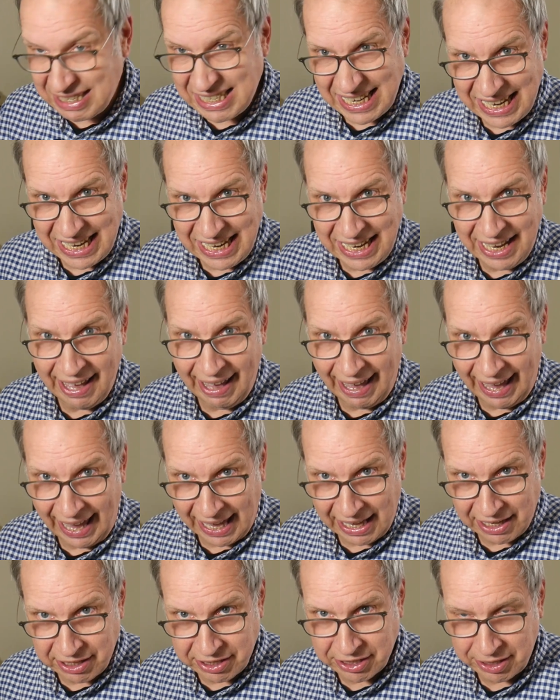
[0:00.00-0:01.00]

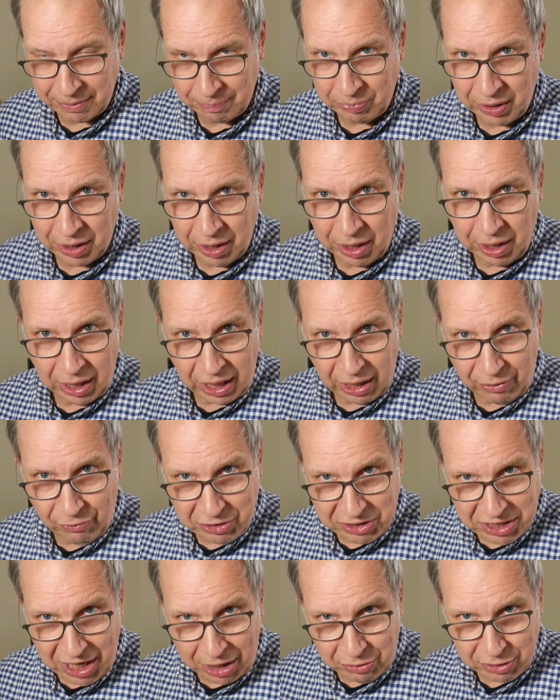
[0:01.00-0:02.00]
DS. If we
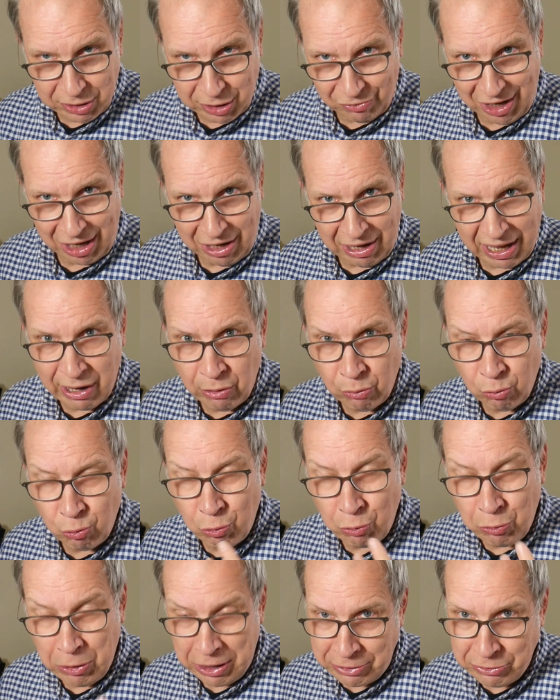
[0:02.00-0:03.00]
don't do that, it
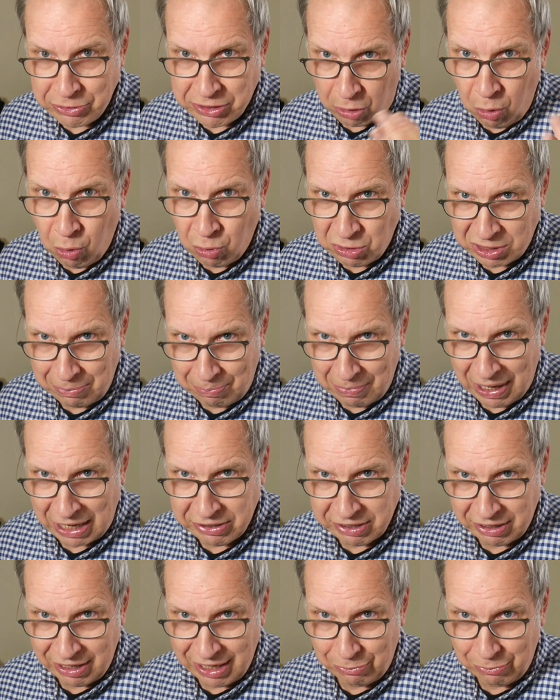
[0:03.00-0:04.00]
won't automatically